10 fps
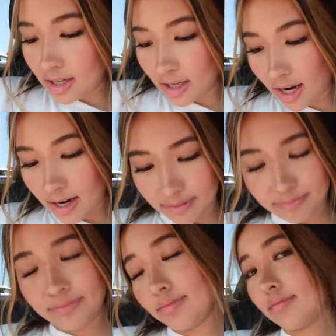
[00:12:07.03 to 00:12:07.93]
yeah,
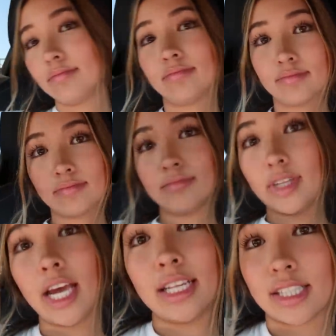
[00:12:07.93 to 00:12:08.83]

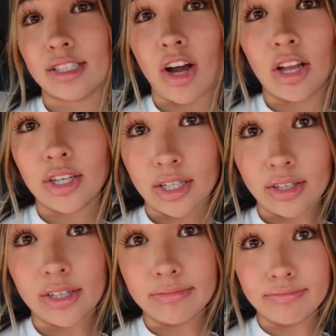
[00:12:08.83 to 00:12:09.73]
it's not looking
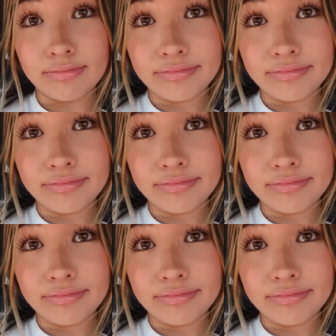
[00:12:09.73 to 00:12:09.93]
good.